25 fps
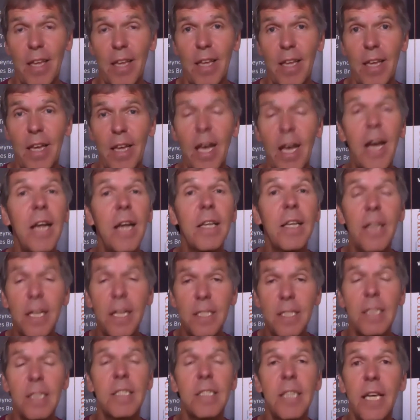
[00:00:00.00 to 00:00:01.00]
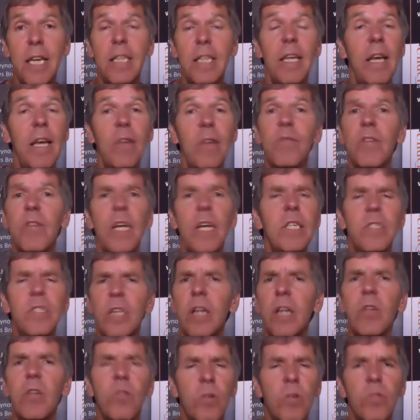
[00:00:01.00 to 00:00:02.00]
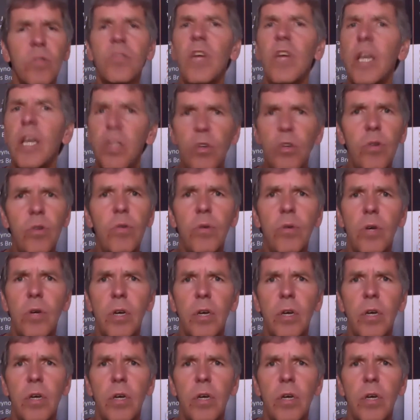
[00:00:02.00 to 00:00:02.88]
And as I said, if they still continue